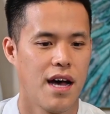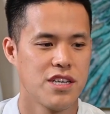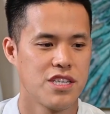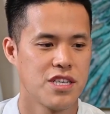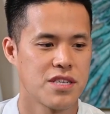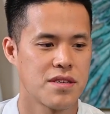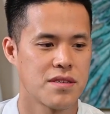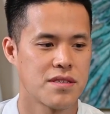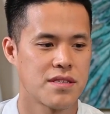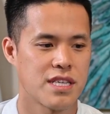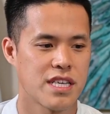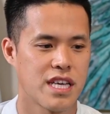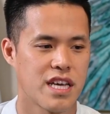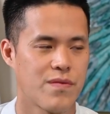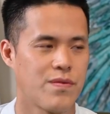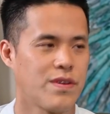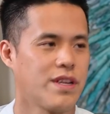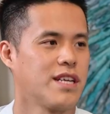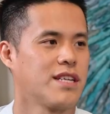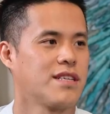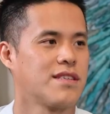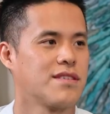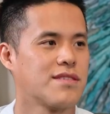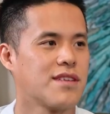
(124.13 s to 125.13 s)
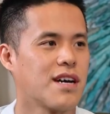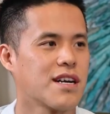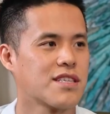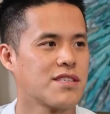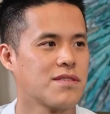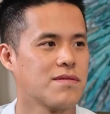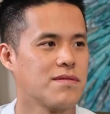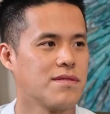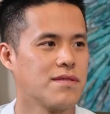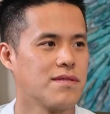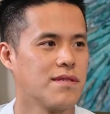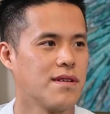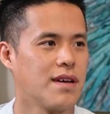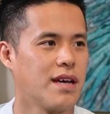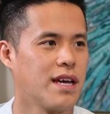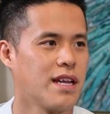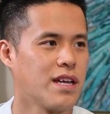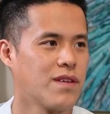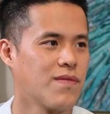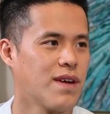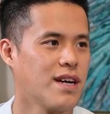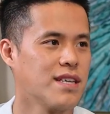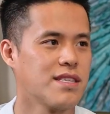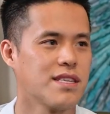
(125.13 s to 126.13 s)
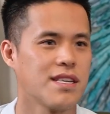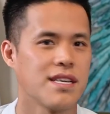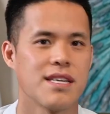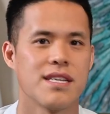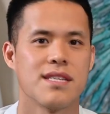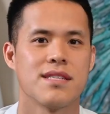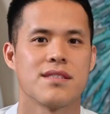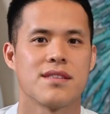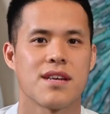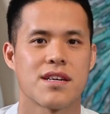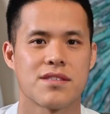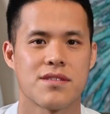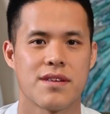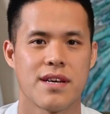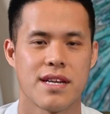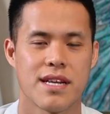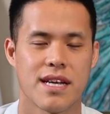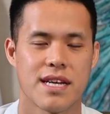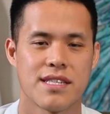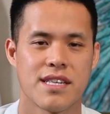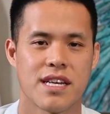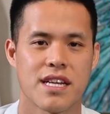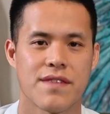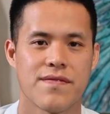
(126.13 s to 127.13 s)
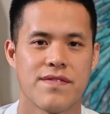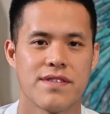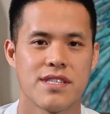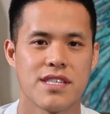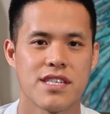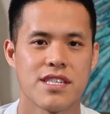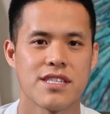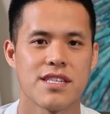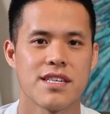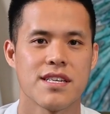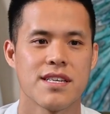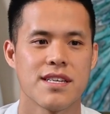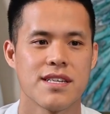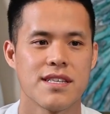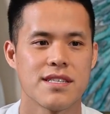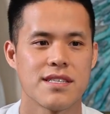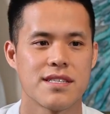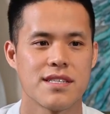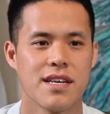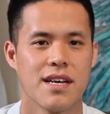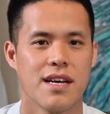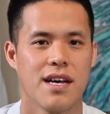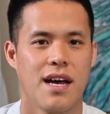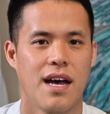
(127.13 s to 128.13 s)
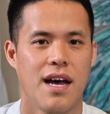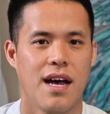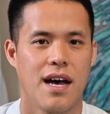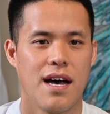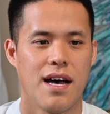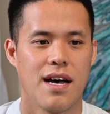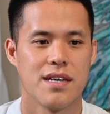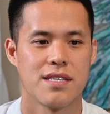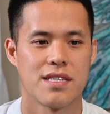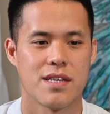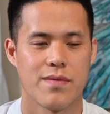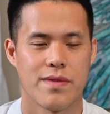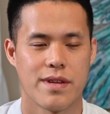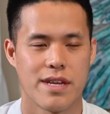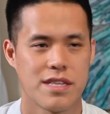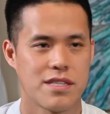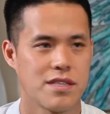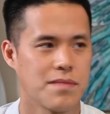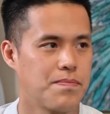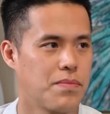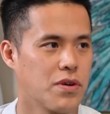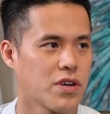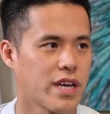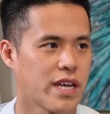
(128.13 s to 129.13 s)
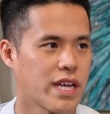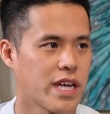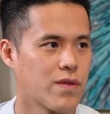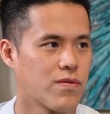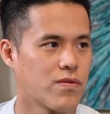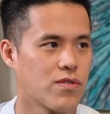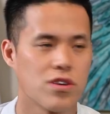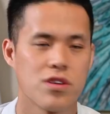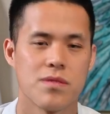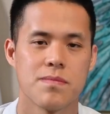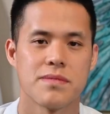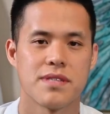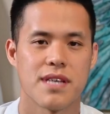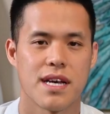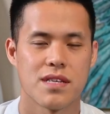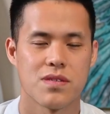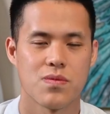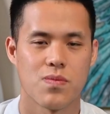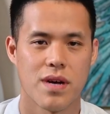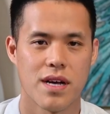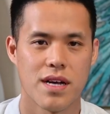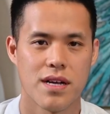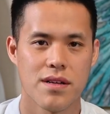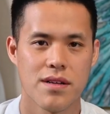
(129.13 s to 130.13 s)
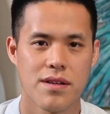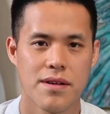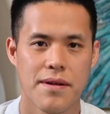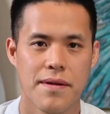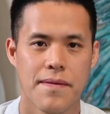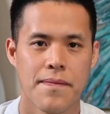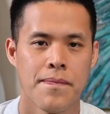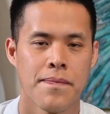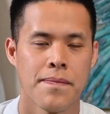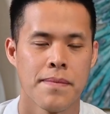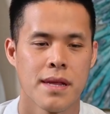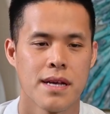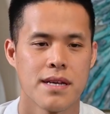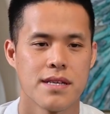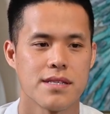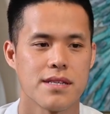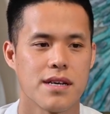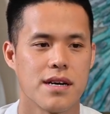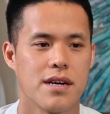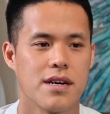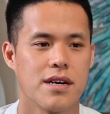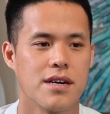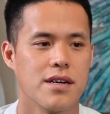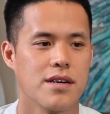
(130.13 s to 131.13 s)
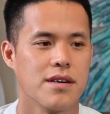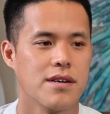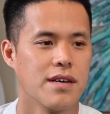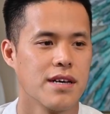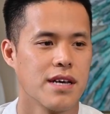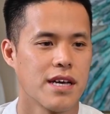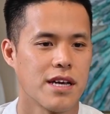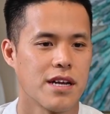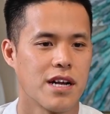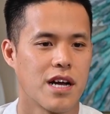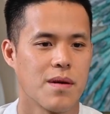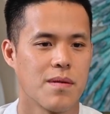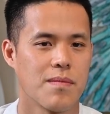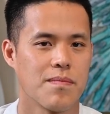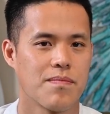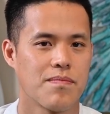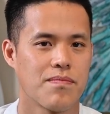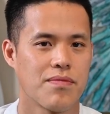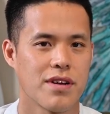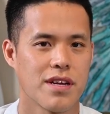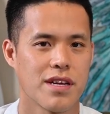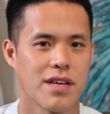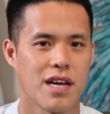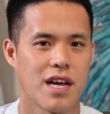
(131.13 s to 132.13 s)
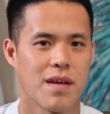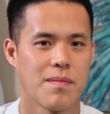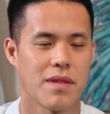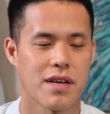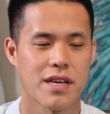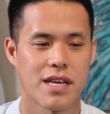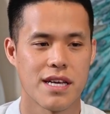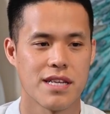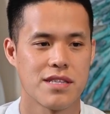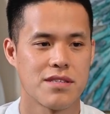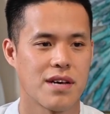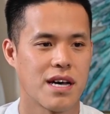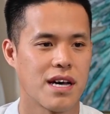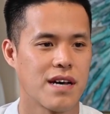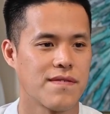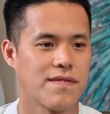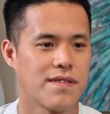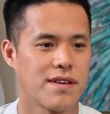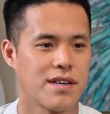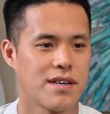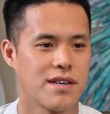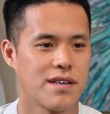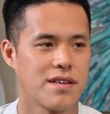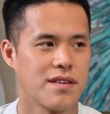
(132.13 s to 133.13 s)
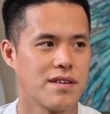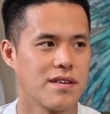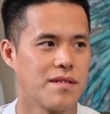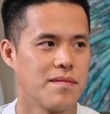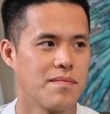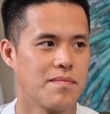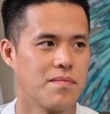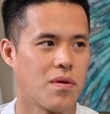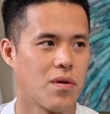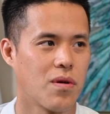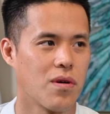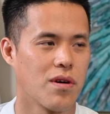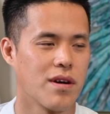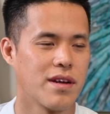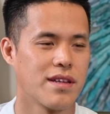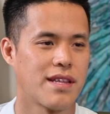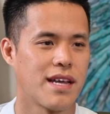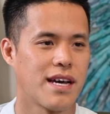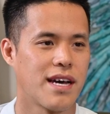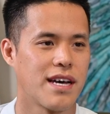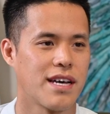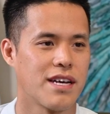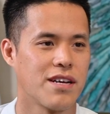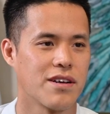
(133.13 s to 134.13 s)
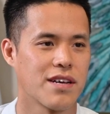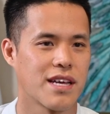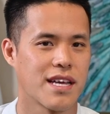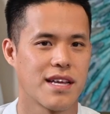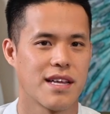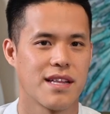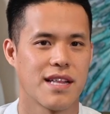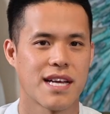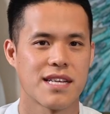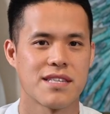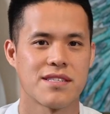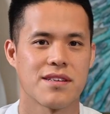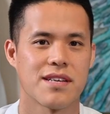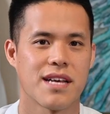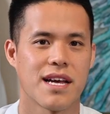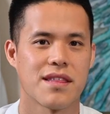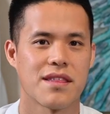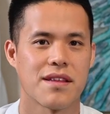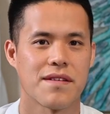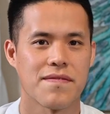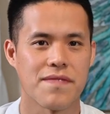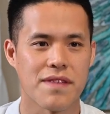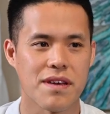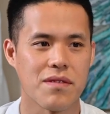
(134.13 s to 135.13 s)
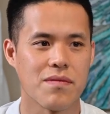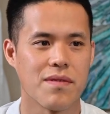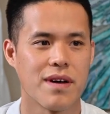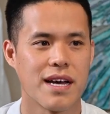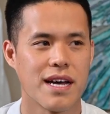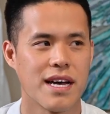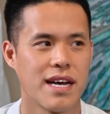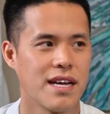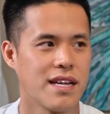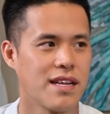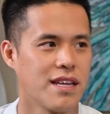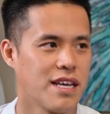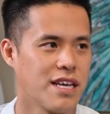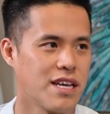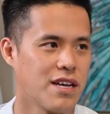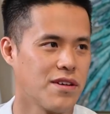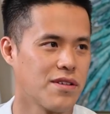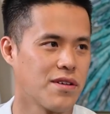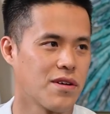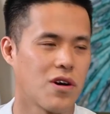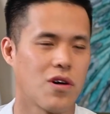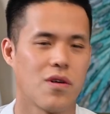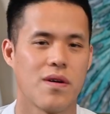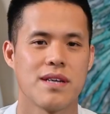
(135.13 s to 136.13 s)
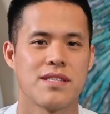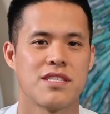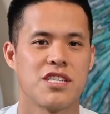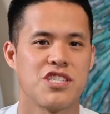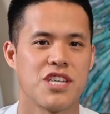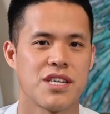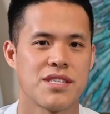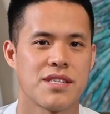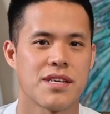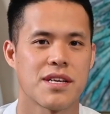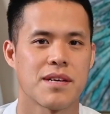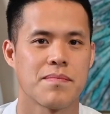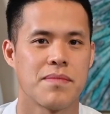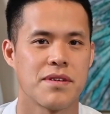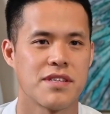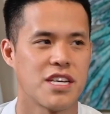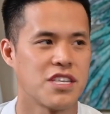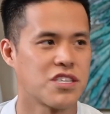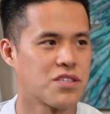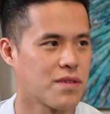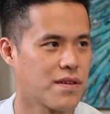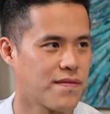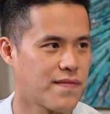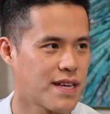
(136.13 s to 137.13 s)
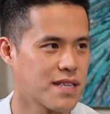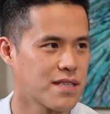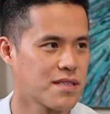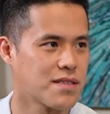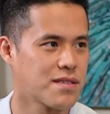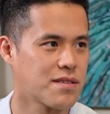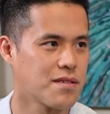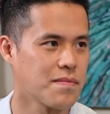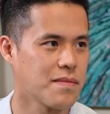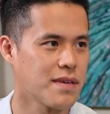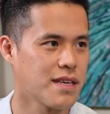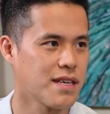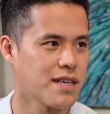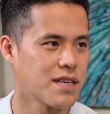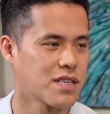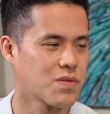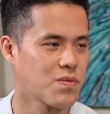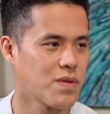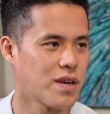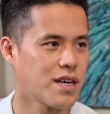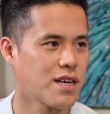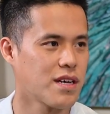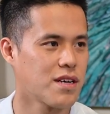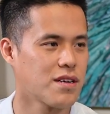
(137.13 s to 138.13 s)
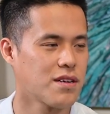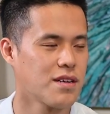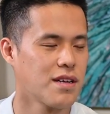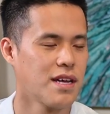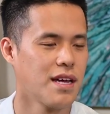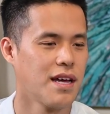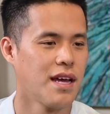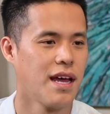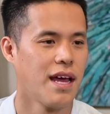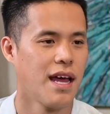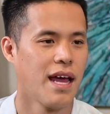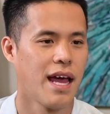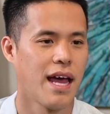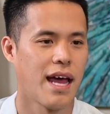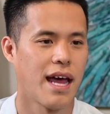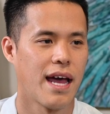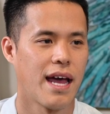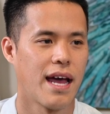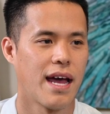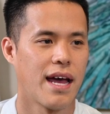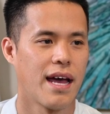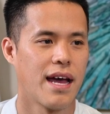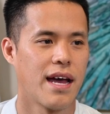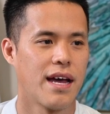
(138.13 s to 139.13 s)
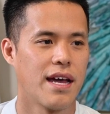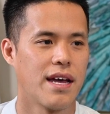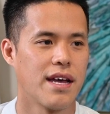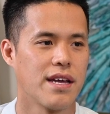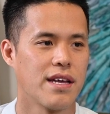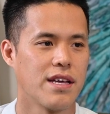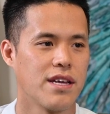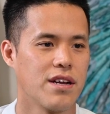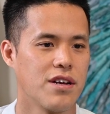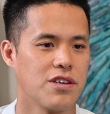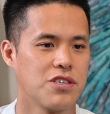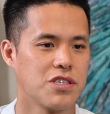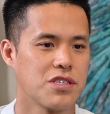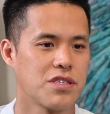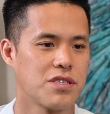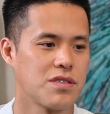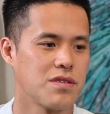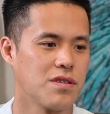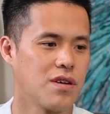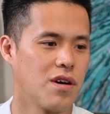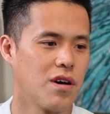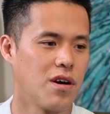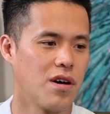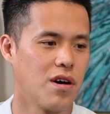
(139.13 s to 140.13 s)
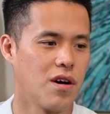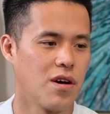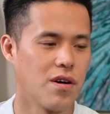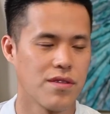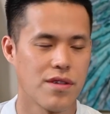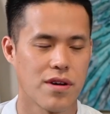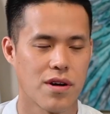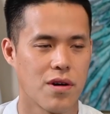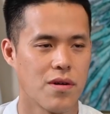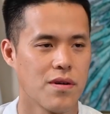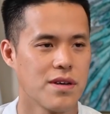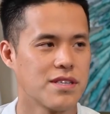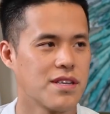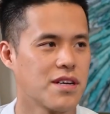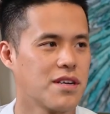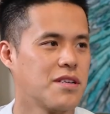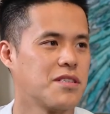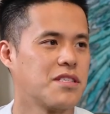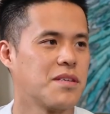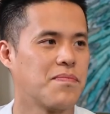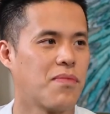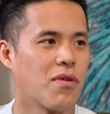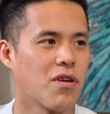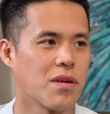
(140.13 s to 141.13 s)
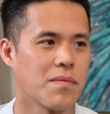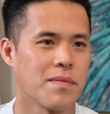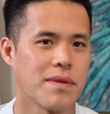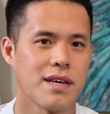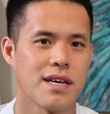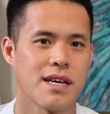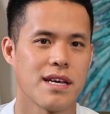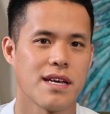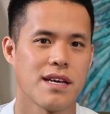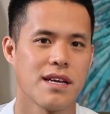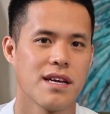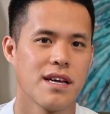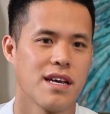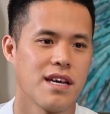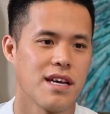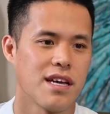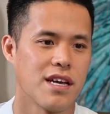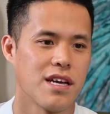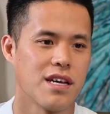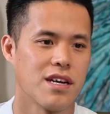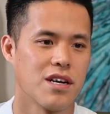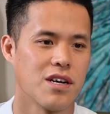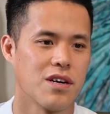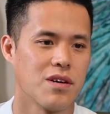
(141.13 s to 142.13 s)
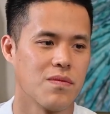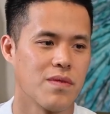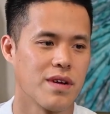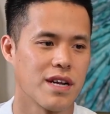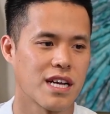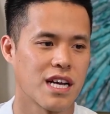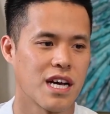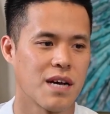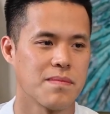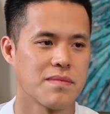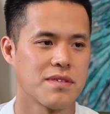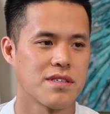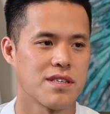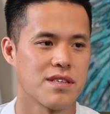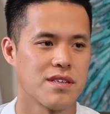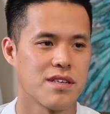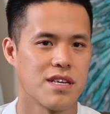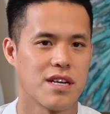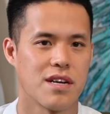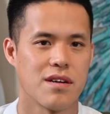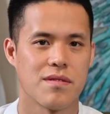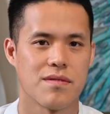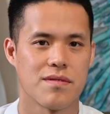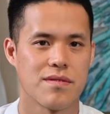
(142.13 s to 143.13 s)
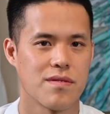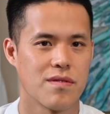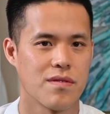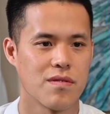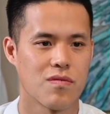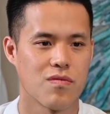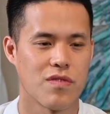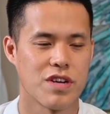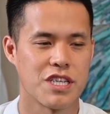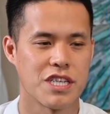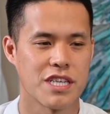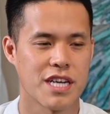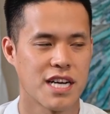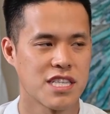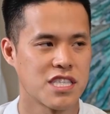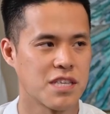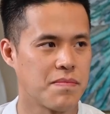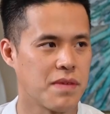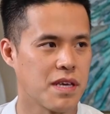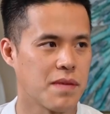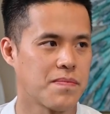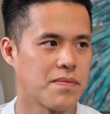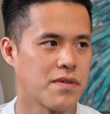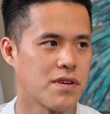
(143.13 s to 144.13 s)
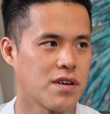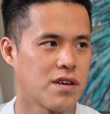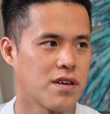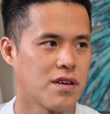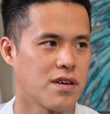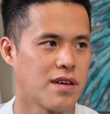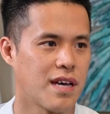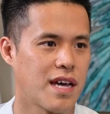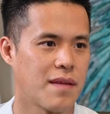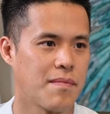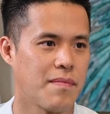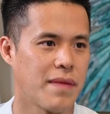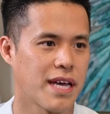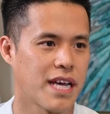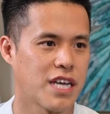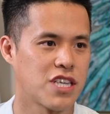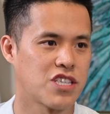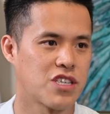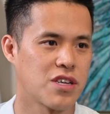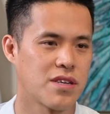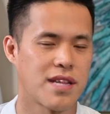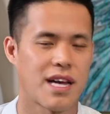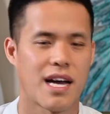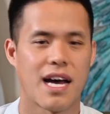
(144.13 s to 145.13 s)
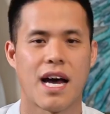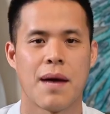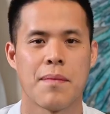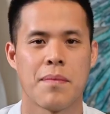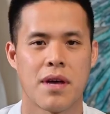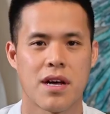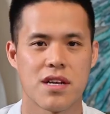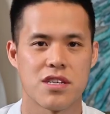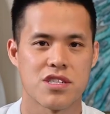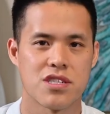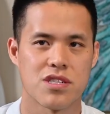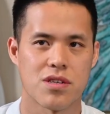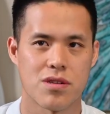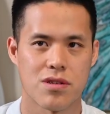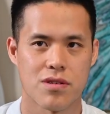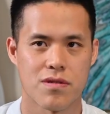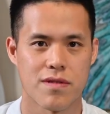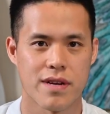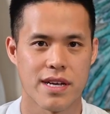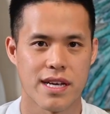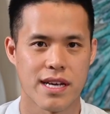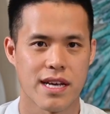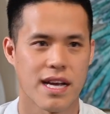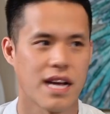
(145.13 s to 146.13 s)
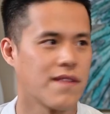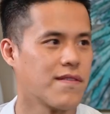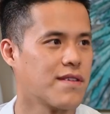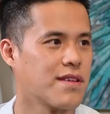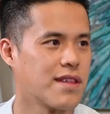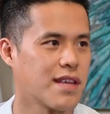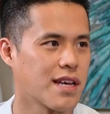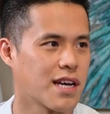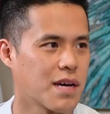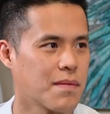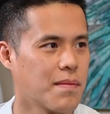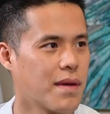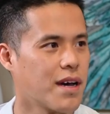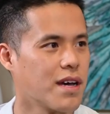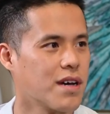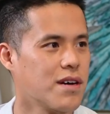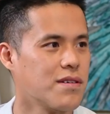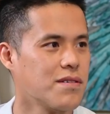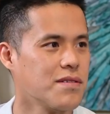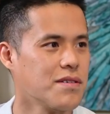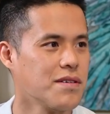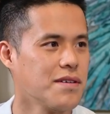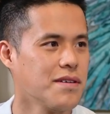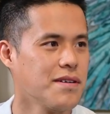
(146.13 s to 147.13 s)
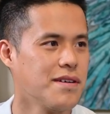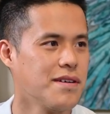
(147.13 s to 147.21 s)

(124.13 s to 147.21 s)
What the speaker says: Just to see if we need to talk to any residents, talk to any attending physicians, see if we need to book any rooms as well. So, I'm lucky to have a board that, likes to get their feet wet. They're always suggesting potential events to me as well. And, they're always there to support me, when it comes to, reaching out to people and making sure that I'm not shouldering everything on my own.